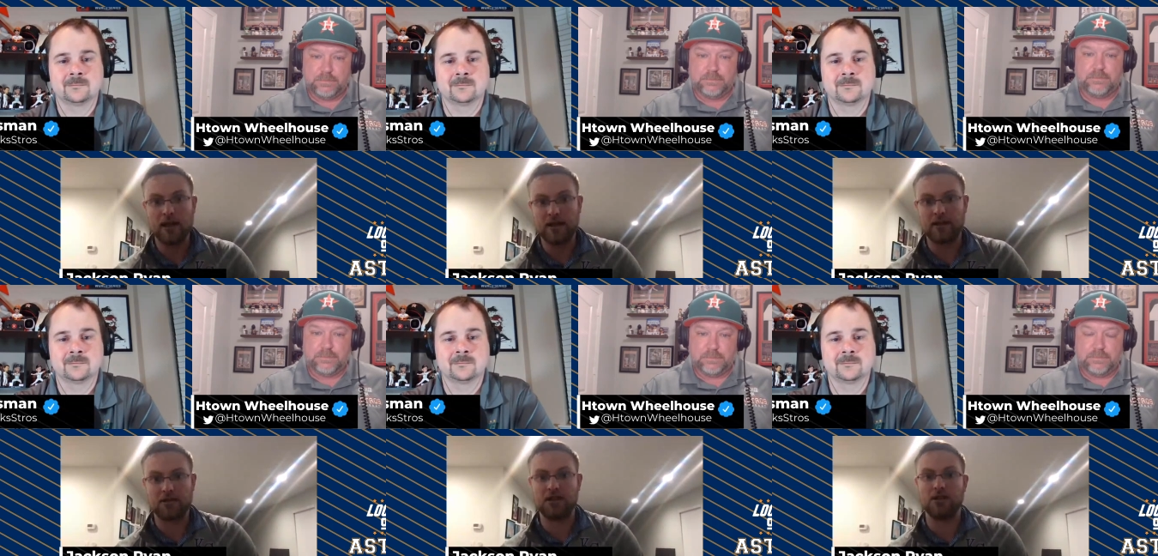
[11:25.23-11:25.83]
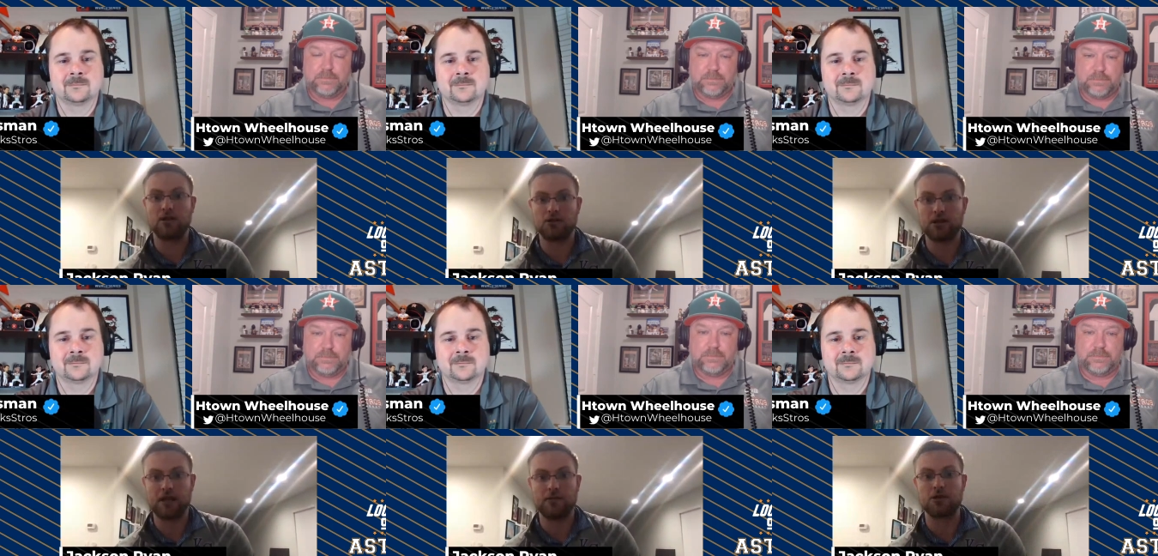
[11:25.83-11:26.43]
Speaker 1: and then to see those
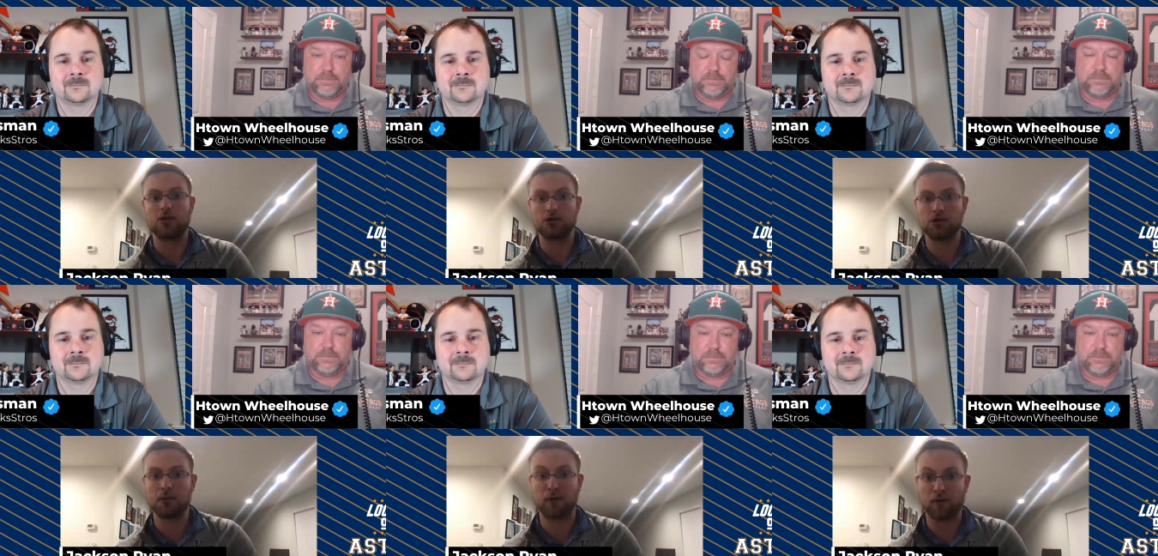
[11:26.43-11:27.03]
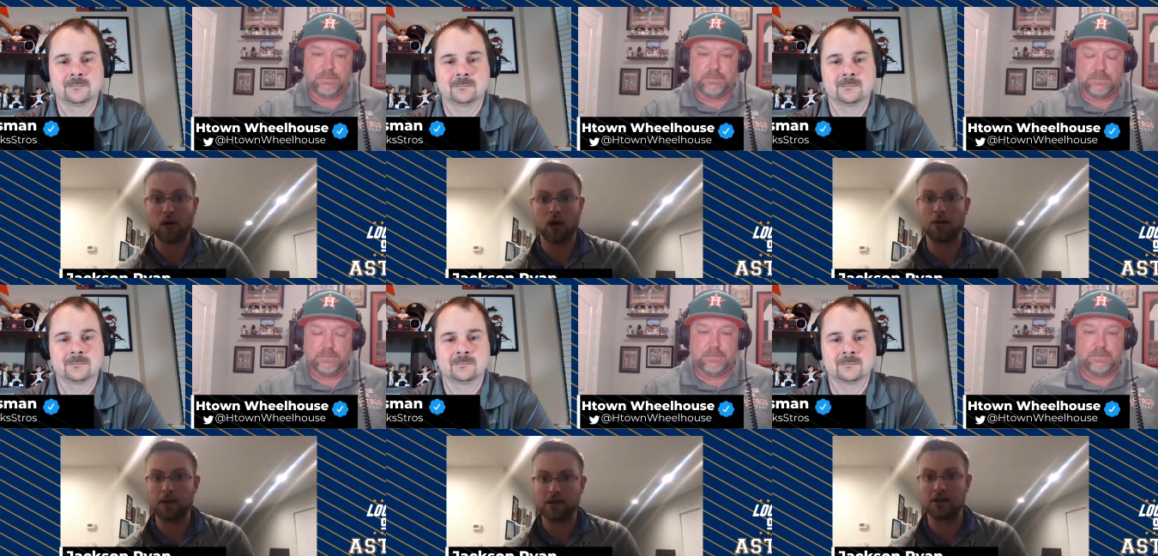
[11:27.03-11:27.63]
teams go super far
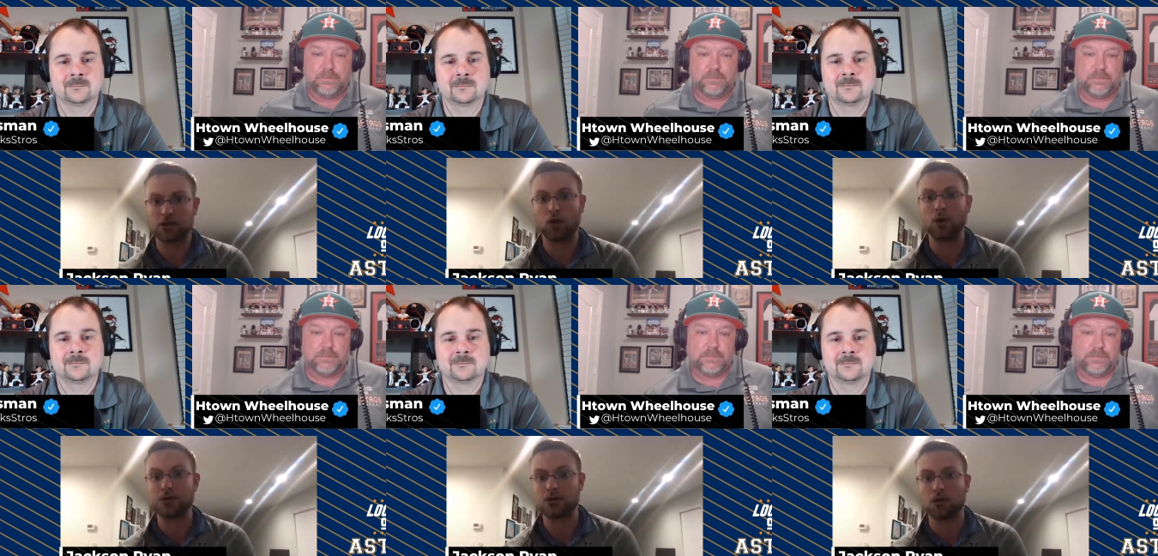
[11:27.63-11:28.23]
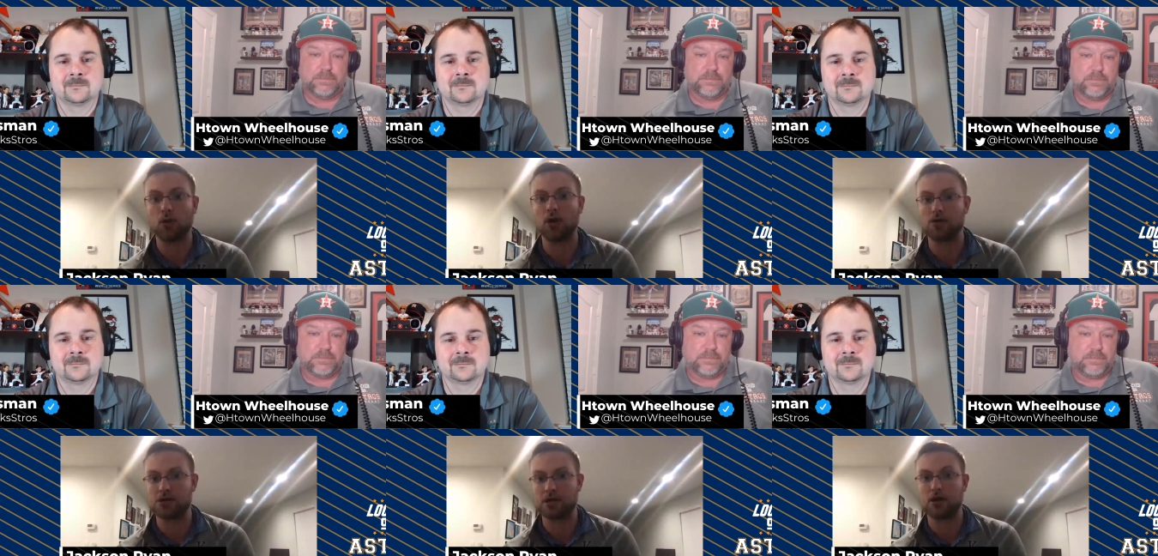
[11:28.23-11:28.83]
and be this close to the
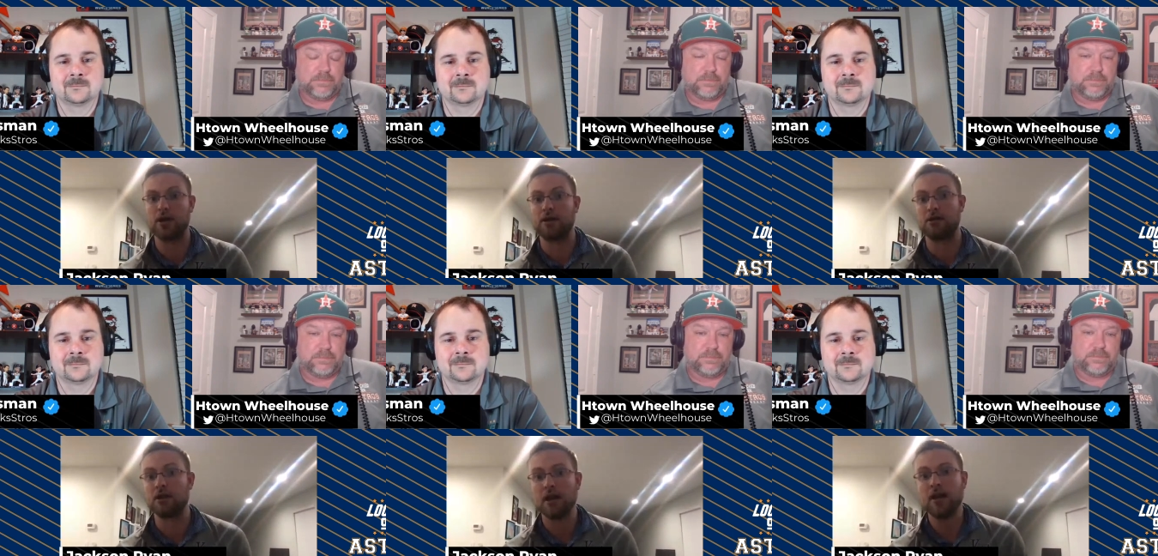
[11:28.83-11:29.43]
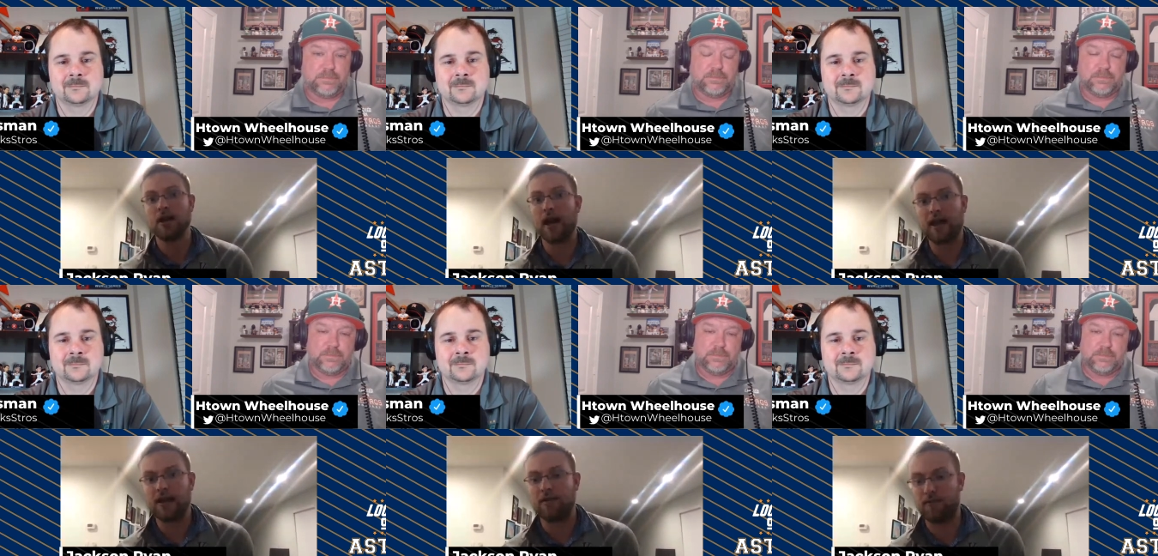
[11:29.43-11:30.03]
World Series,
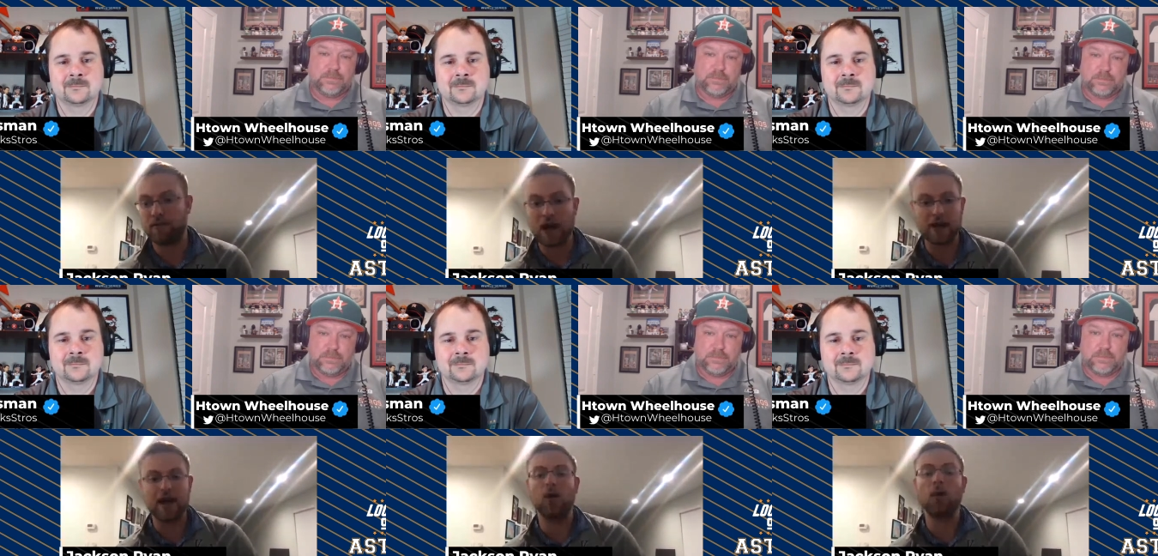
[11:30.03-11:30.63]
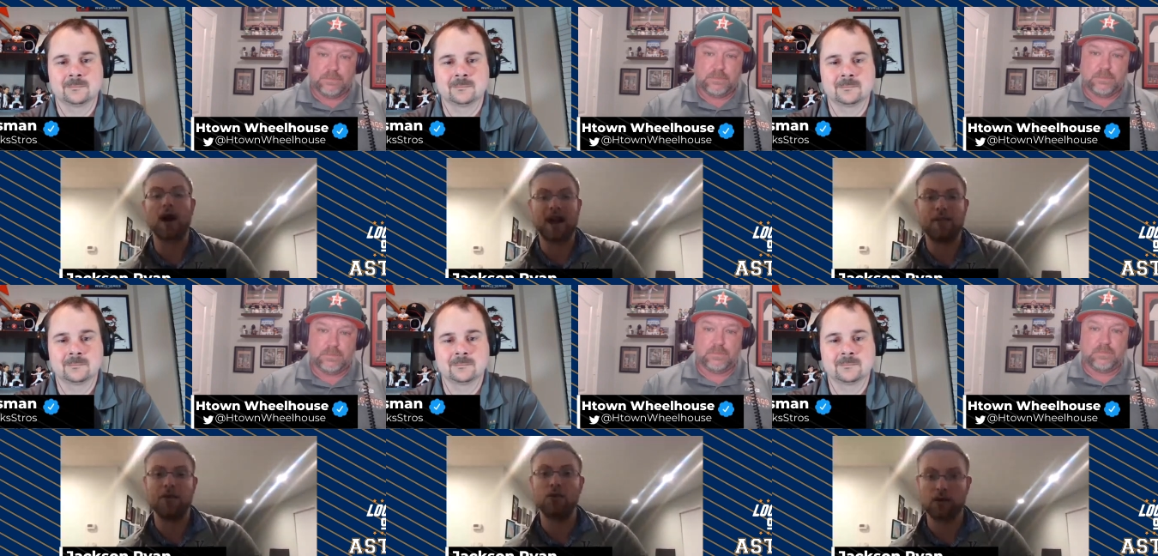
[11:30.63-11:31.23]
and then find out what happened